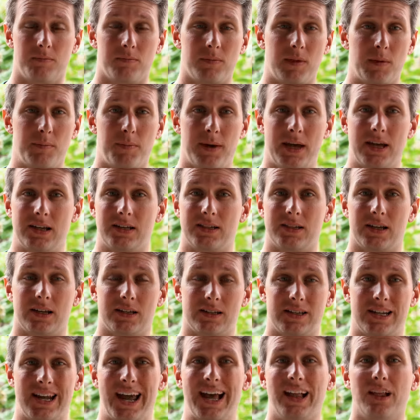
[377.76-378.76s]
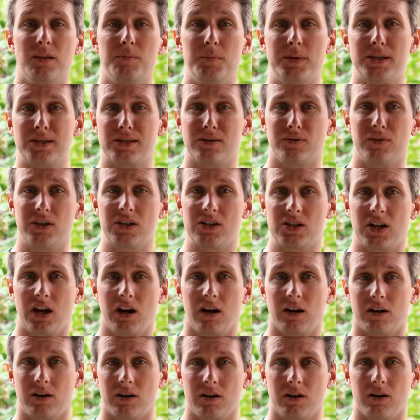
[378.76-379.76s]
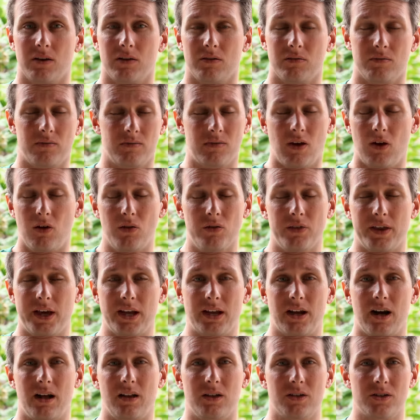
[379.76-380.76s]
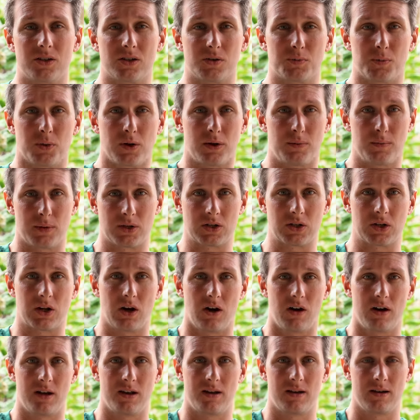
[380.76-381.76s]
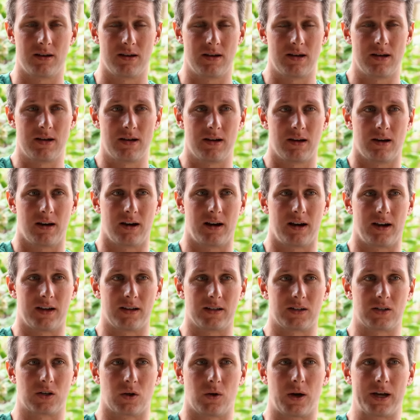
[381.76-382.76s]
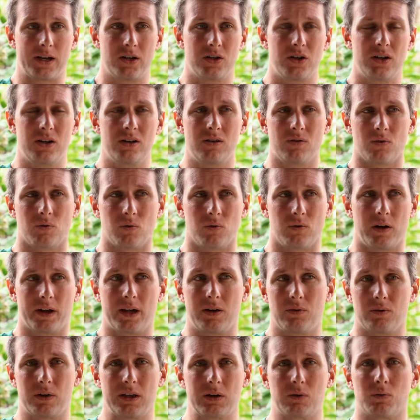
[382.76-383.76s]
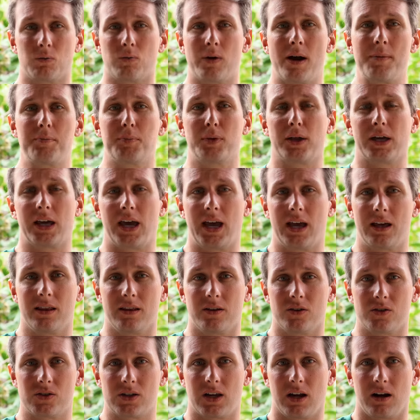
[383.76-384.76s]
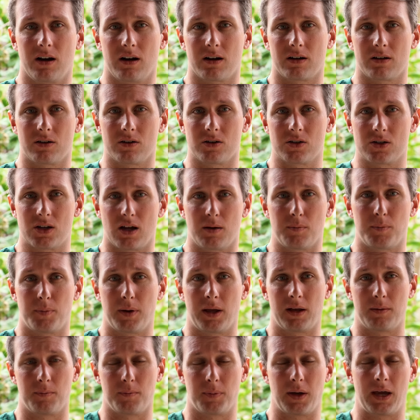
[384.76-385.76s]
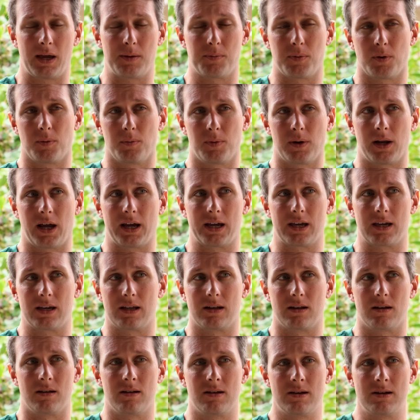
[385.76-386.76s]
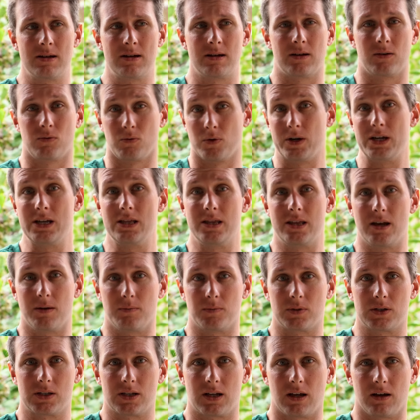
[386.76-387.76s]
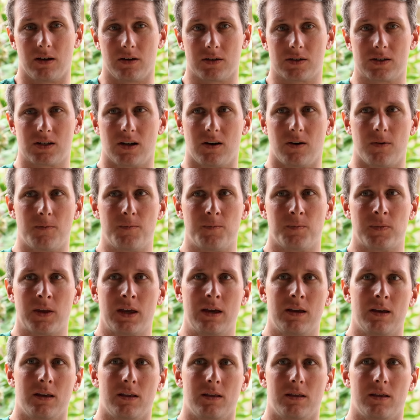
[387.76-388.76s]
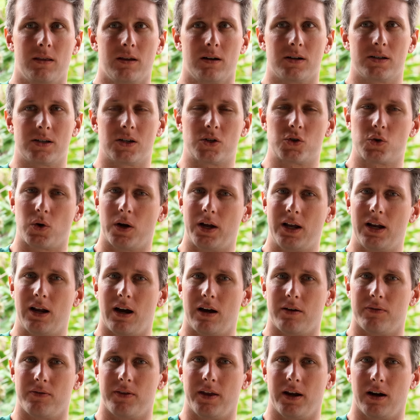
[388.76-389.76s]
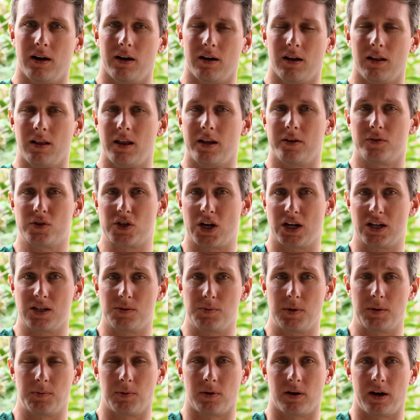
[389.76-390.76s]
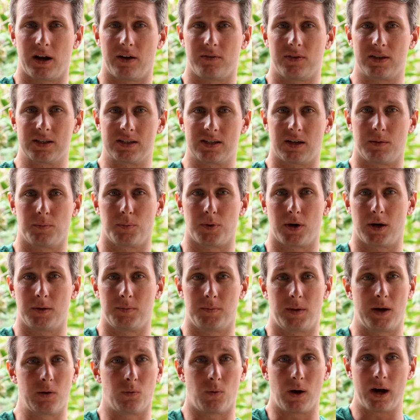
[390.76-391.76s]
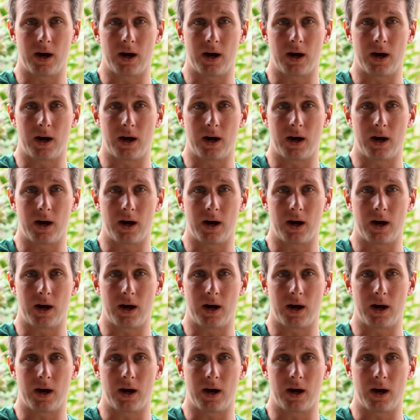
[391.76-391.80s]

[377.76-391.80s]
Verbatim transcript: the, the basics and elements of each character, all of that knowledge is pretty much gone. Uh, so I couldn't, I can't really replicate those characters on pen and paper, but I can read them still. So there's a trade-off there, and a lot of Chinese people are having the same problem. My